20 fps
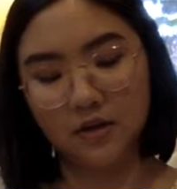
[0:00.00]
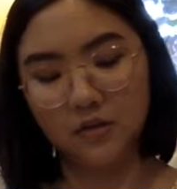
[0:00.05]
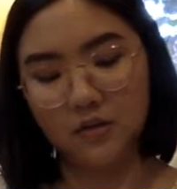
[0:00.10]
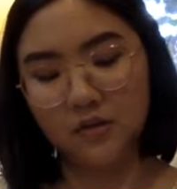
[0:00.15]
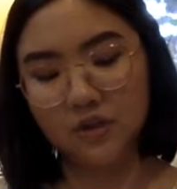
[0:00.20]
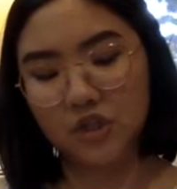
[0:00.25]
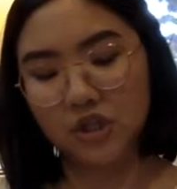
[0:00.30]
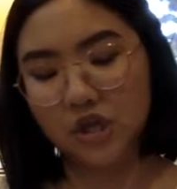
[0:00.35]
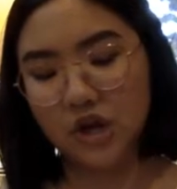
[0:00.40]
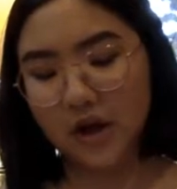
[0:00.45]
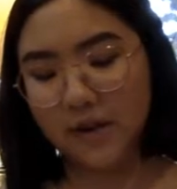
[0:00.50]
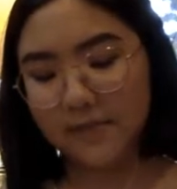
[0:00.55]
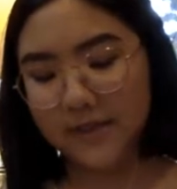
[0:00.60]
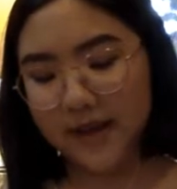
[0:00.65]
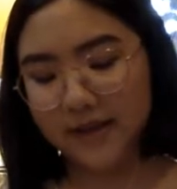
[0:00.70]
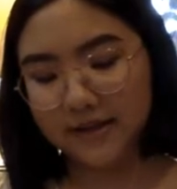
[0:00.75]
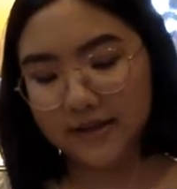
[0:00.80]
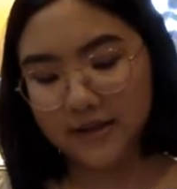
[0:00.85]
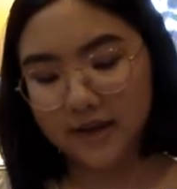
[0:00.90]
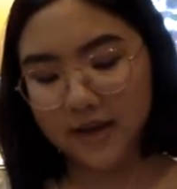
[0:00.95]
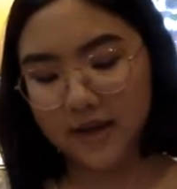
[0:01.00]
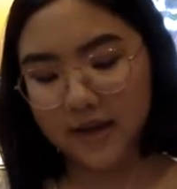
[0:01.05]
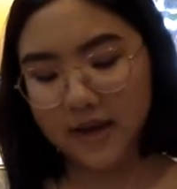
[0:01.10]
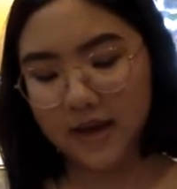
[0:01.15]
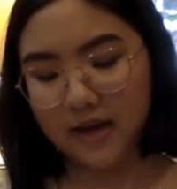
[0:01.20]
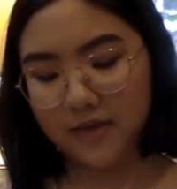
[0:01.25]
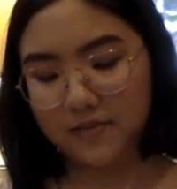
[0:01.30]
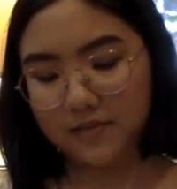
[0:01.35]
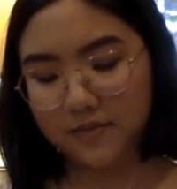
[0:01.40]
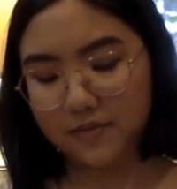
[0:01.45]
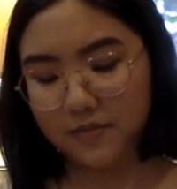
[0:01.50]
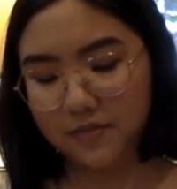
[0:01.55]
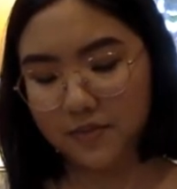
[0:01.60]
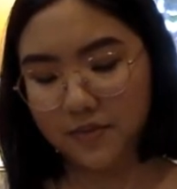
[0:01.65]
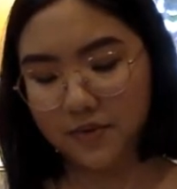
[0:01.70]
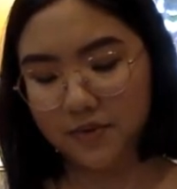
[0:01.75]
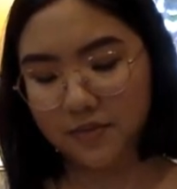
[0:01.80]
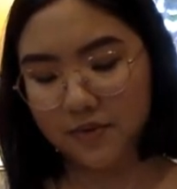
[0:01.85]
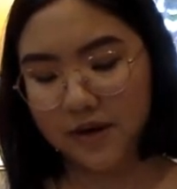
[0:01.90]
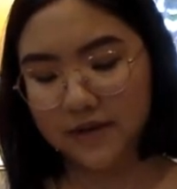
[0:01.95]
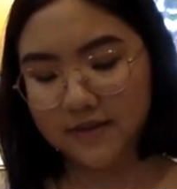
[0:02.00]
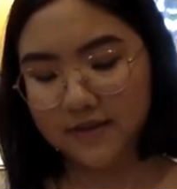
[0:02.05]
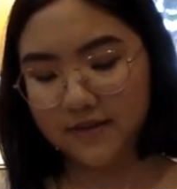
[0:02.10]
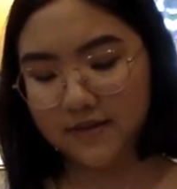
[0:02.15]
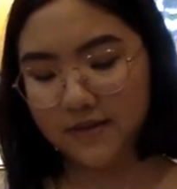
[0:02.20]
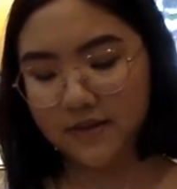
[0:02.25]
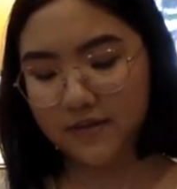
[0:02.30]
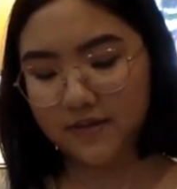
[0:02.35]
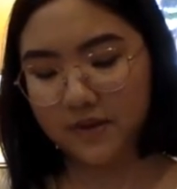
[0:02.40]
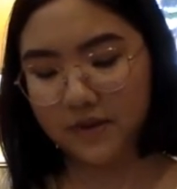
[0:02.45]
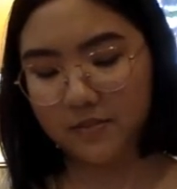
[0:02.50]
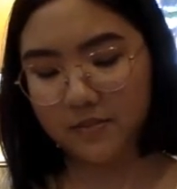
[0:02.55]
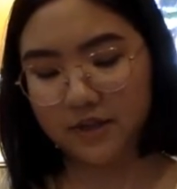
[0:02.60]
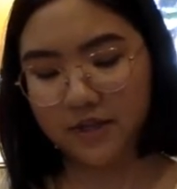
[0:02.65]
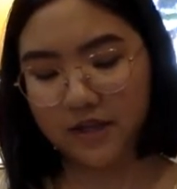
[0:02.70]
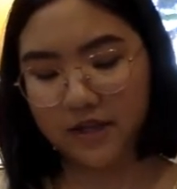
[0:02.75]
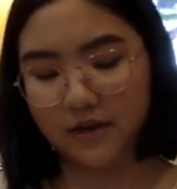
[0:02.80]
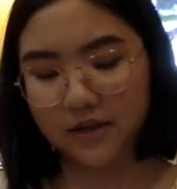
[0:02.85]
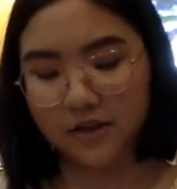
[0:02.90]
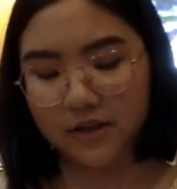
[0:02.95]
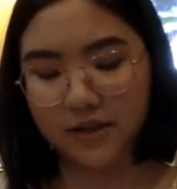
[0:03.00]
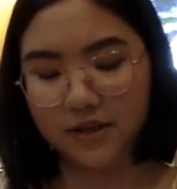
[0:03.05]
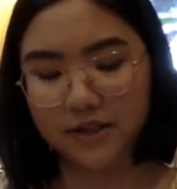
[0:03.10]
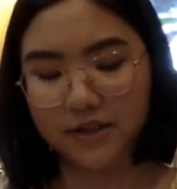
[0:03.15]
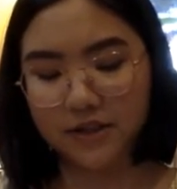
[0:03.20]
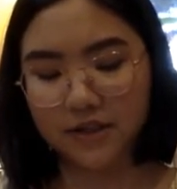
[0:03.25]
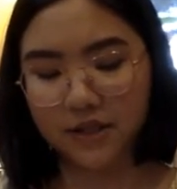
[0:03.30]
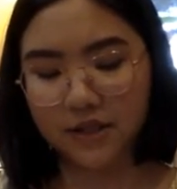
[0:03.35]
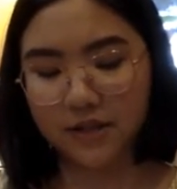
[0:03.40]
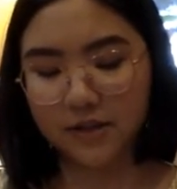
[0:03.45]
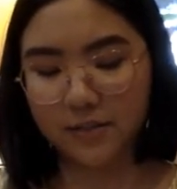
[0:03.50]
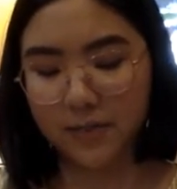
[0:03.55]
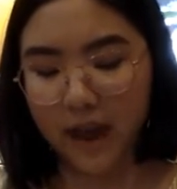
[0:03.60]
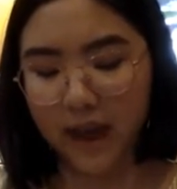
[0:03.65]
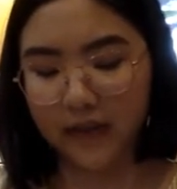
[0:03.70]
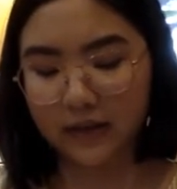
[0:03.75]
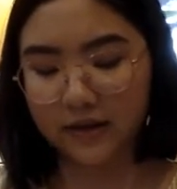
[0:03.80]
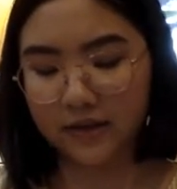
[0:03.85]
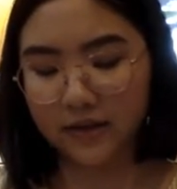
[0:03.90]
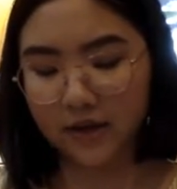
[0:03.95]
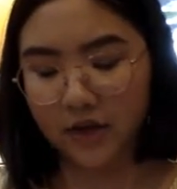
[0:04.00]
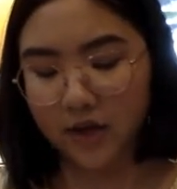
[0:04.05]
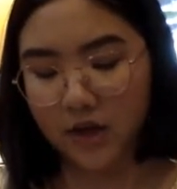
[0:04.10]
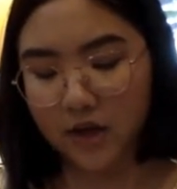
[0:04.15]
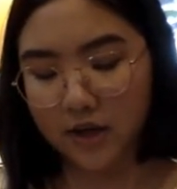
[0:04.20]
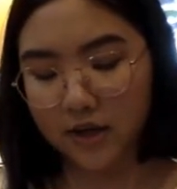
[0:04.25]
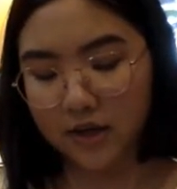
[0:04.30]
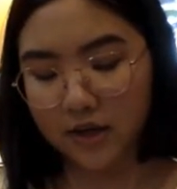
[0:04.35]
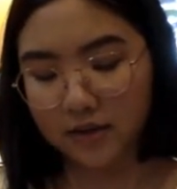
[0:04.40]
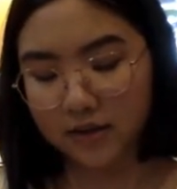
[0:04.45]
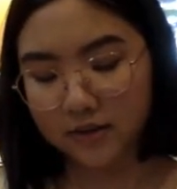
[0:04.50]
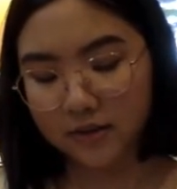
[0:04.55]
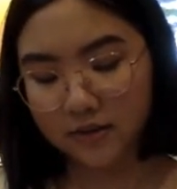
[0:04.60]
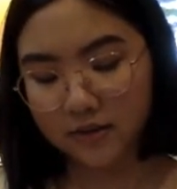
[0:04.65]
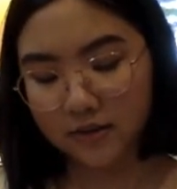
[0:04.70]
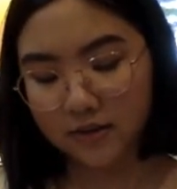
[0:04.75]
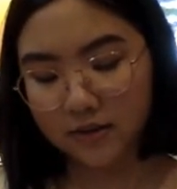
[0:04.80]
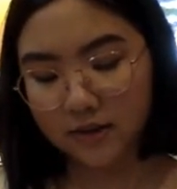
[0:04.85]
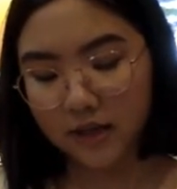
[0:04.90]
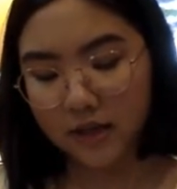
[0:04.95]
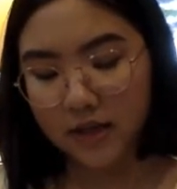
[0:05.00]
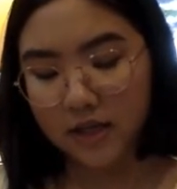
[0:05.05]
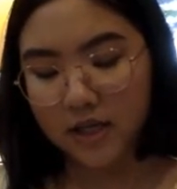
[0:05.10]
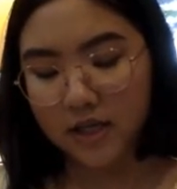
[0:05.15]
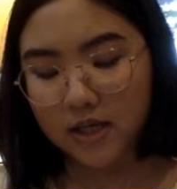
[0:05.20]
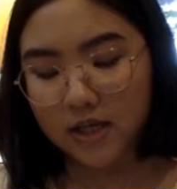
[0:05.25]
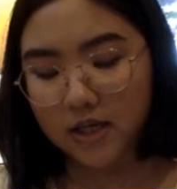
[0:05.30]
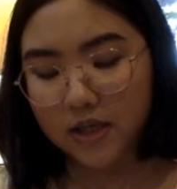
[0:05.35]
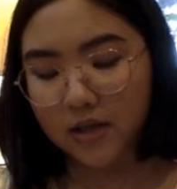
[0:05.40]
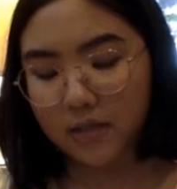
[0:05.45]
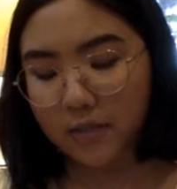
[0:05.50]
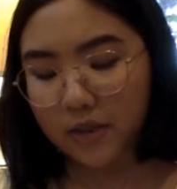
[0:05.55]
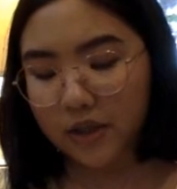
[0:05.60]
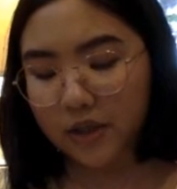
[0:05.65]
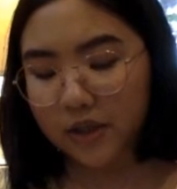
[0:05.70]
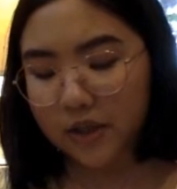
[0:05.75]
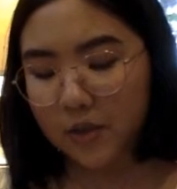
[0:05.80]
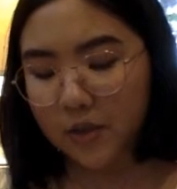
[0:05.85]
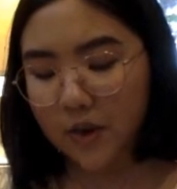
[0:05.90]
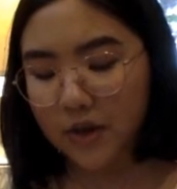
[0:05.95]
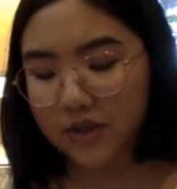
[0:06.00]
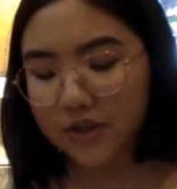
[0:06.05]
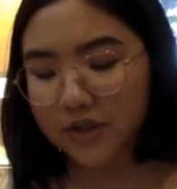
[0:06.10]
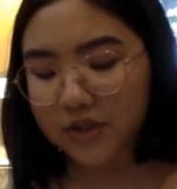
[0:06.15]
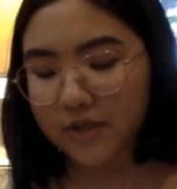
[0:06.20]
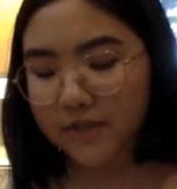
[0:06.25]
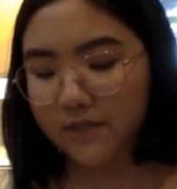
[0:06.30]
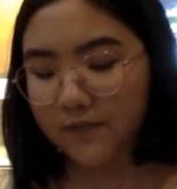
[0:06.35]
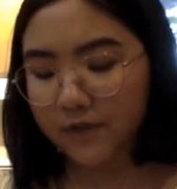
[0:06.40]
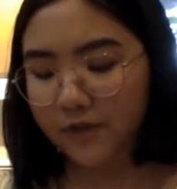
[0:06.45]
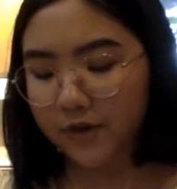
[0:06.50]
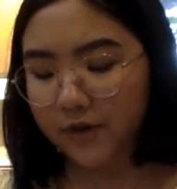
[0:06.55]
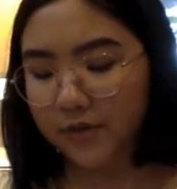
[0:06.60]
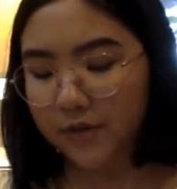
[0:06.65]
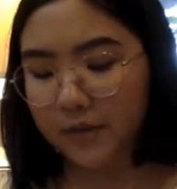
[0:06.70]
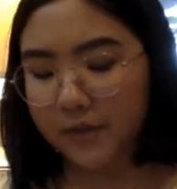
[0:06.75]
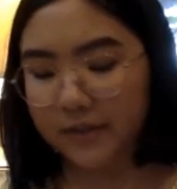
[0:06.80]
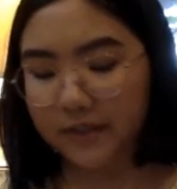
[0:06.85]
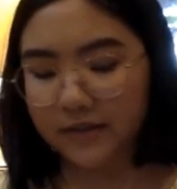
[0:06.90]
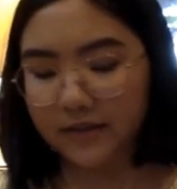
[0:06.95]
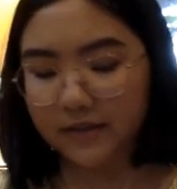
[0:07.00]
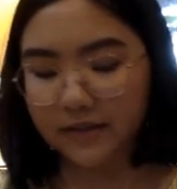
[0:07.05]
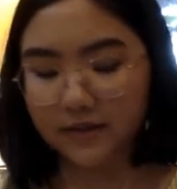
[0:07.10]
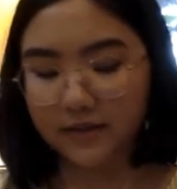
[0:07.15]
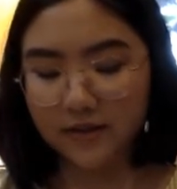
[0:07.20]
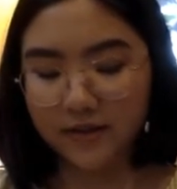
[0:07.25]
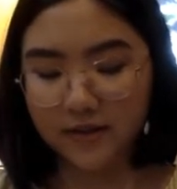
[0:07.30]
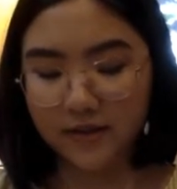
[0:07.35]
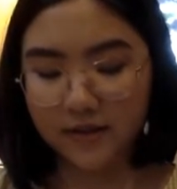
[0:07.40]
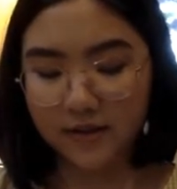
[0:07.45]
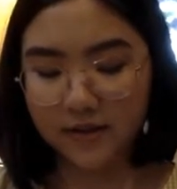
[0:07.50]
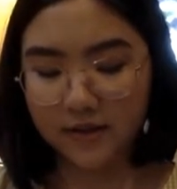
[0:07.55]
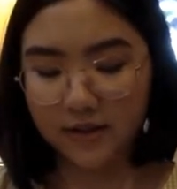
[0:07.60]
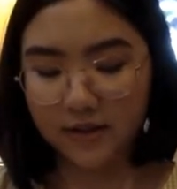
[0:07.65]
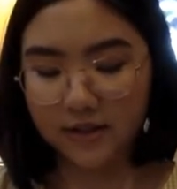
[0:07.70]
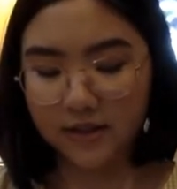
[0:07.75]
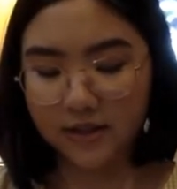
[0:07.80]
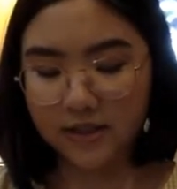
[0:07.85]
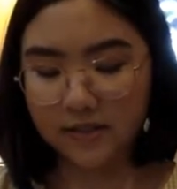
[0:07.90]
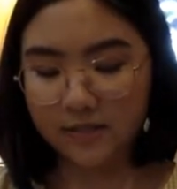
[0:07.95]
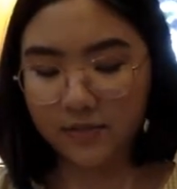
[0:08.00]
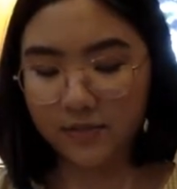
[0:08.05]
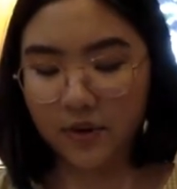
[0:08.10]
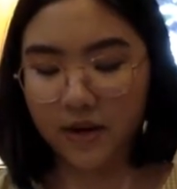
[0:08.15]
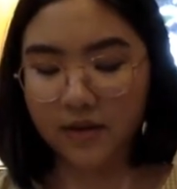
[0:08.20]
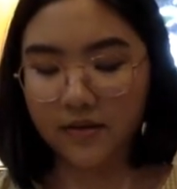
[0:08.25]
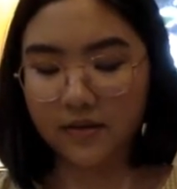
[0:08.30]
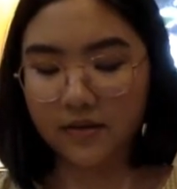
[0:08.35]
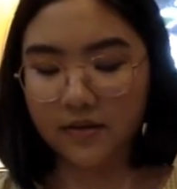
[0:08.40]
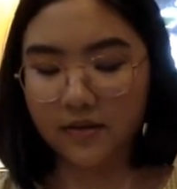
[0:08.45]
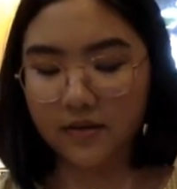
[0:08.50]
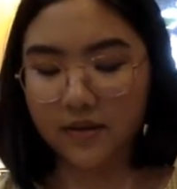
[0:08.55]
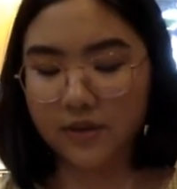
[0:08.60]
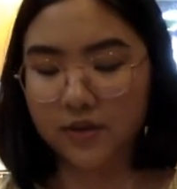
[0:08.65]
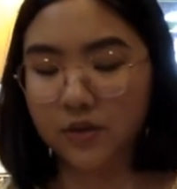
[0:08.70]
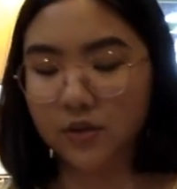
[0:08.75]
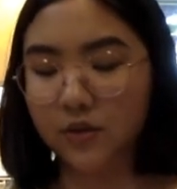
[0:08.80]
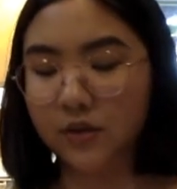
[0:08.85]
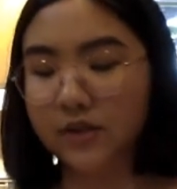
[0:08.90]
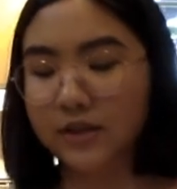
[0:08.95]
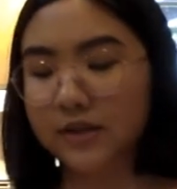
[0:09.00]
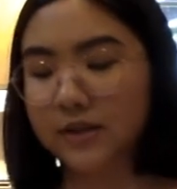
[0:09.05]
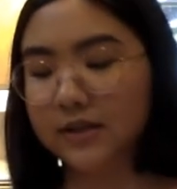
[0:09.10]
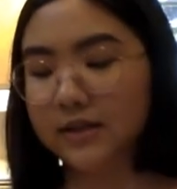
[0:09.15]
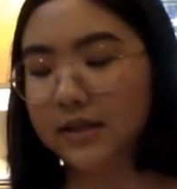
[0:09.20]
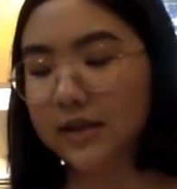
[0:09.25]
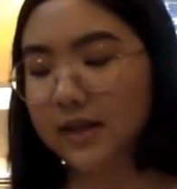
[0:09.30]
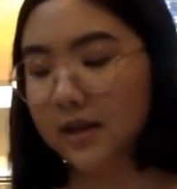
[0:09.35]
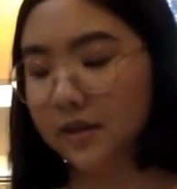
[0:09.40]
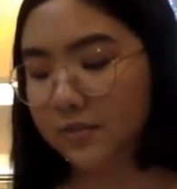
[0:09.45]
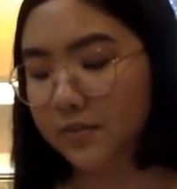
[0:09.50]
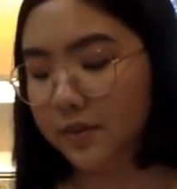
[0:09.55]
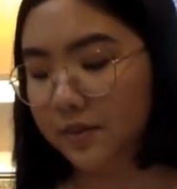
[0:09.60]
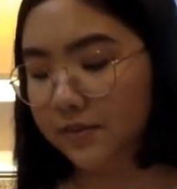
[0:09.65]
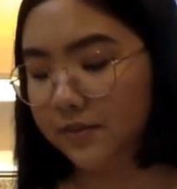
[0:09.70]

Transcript: When she got back to the camp, the rest of the family had already started packing the car. Amelia watched them for a moment, then took a deep breath and joined in to help.